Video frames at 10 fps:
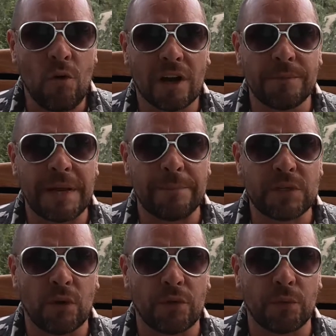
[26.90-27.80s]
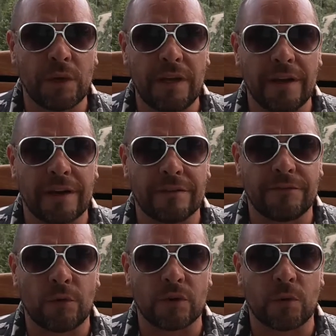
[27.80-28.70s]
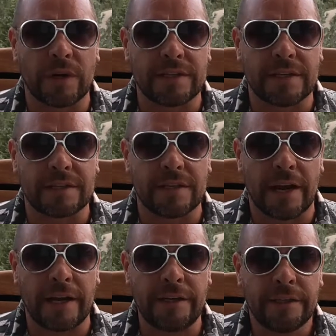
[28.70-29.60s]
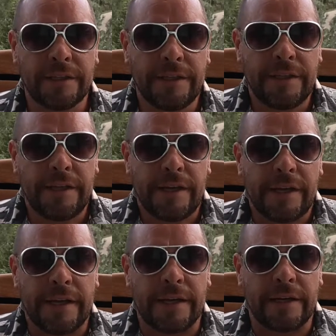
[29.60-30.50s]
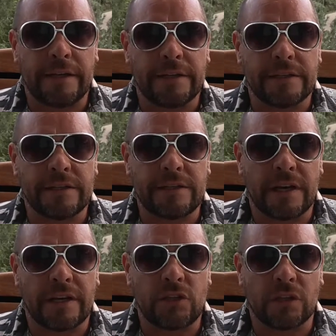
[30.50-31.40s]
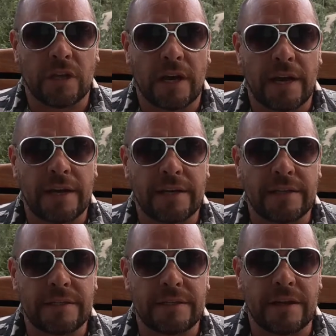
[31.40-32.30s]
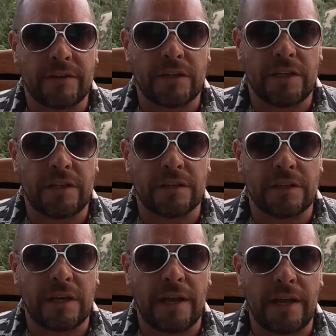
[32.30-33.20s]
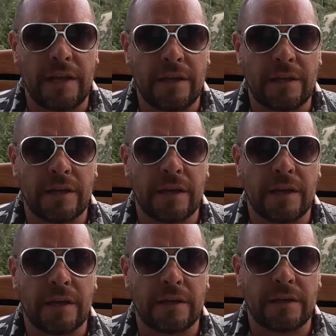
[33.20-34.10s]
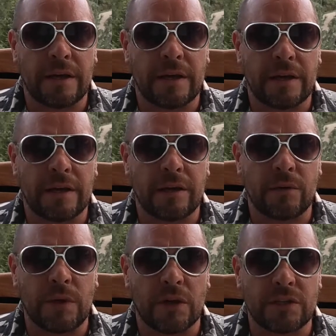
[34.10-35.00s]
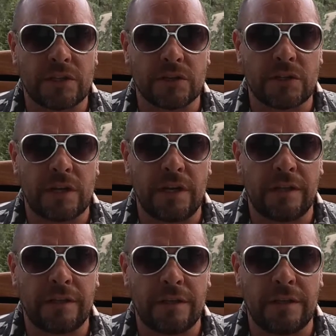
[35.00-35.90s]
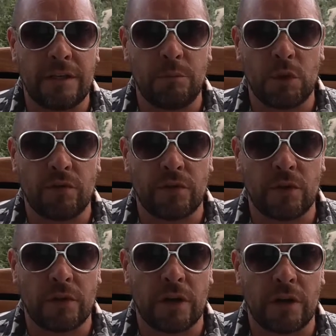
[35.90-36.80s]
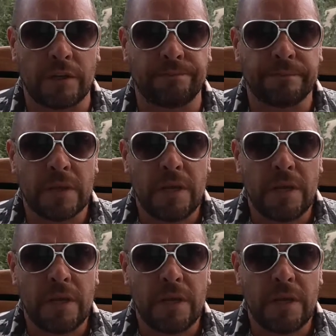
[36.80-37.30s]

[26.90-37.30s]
Welcome to episode 3 of For 2069. It is July 17th today, and we are still sitting in the beautiful Okanagan.